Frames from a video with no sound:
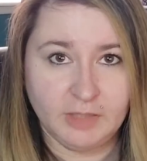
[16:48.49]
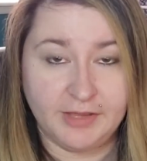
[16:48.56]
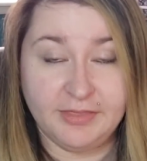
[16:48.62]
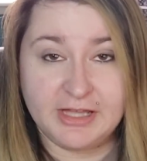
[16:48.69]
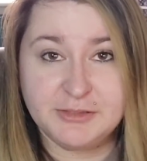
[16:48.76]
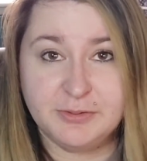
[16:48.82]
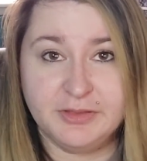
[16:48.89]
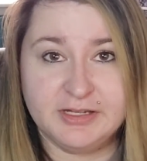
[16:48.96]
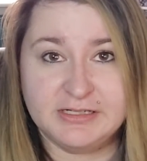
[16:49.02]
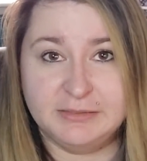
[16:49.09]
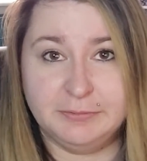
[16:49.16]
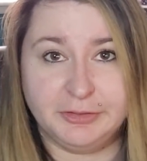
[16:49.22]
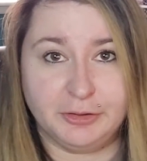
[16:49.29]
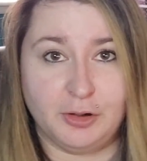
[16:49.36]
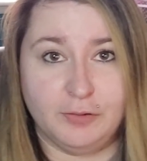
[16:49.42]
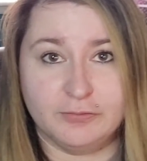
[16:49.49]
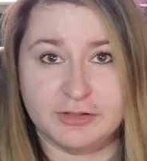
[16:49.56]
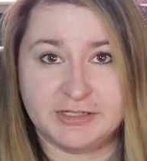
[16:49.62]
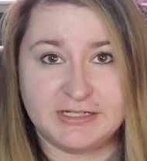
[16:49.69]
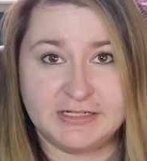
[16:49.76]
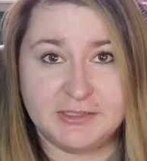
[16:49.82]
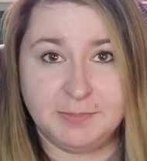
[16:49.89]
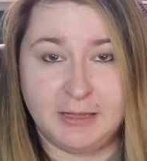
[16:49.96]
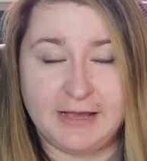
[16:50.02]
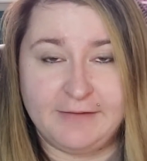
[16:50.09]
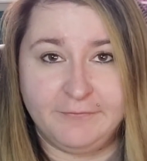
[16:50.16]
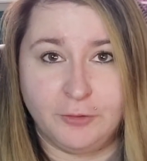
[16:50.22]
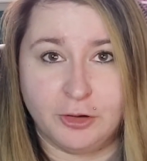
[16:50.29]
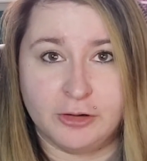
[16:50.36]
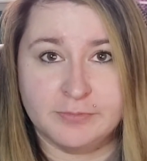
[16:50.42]
That's what they did with their overseas
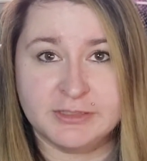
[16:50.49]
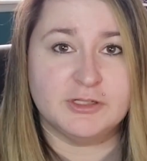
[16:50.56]
platforms.